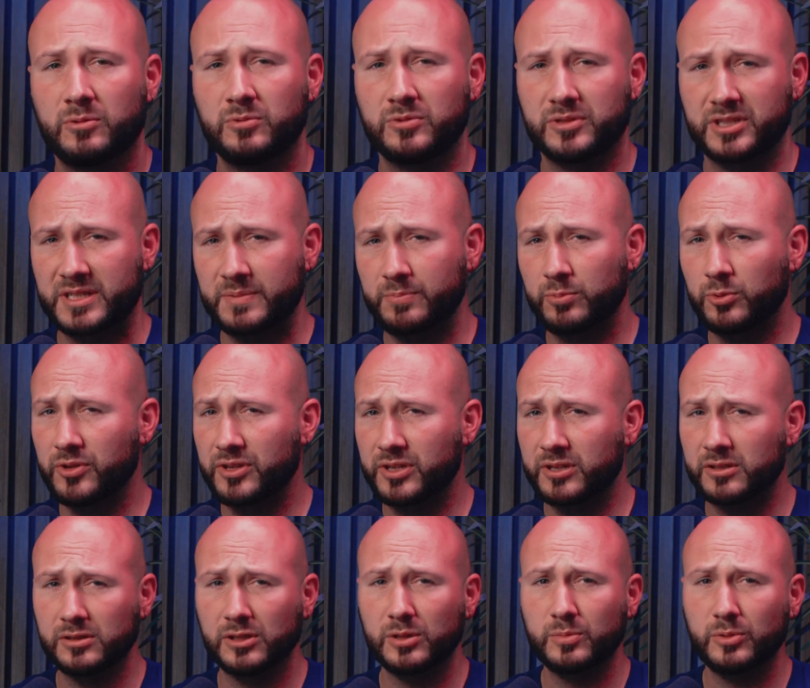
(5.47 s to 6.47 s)
We'll explore
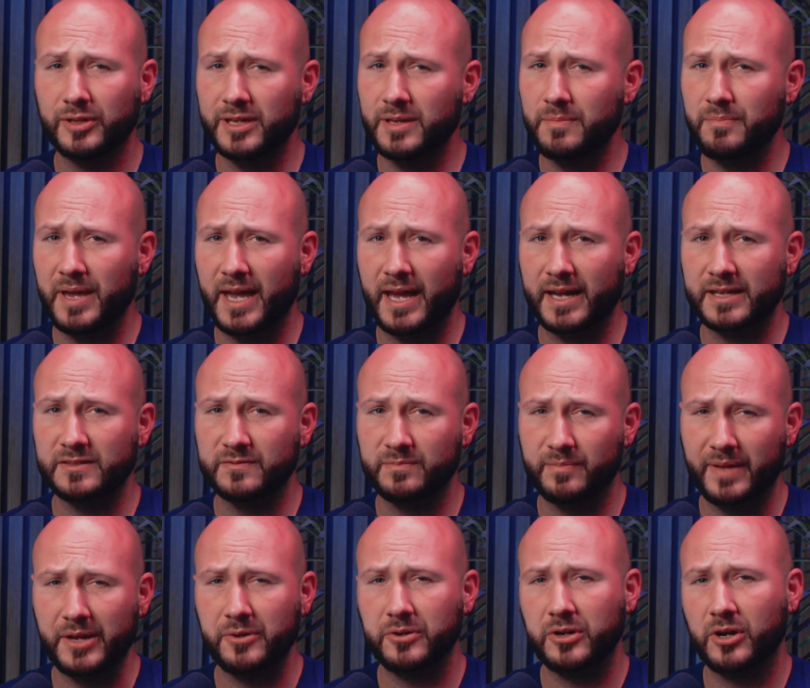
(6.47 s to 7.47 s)
the global impact of
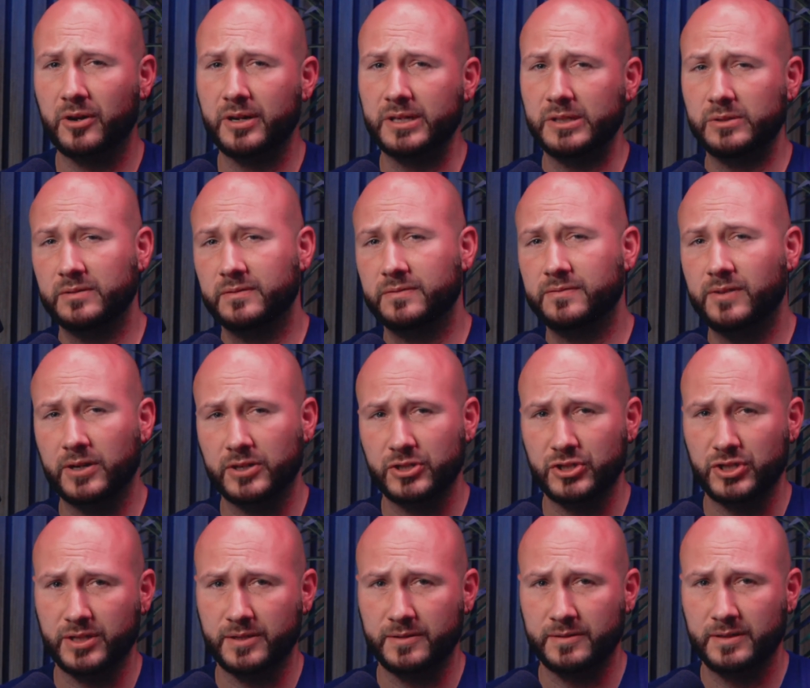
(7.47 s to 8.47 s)
myocardial
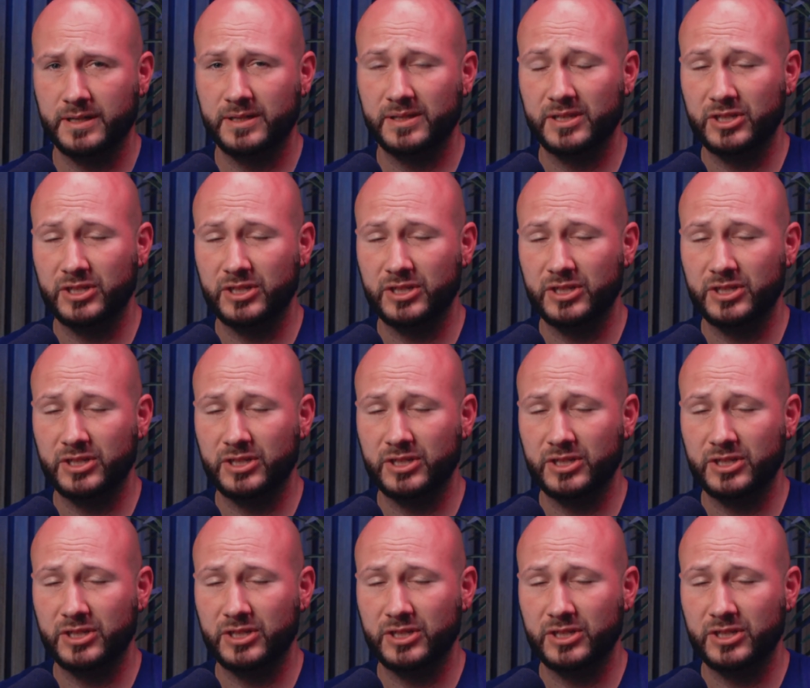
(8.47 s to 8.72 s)
infarction,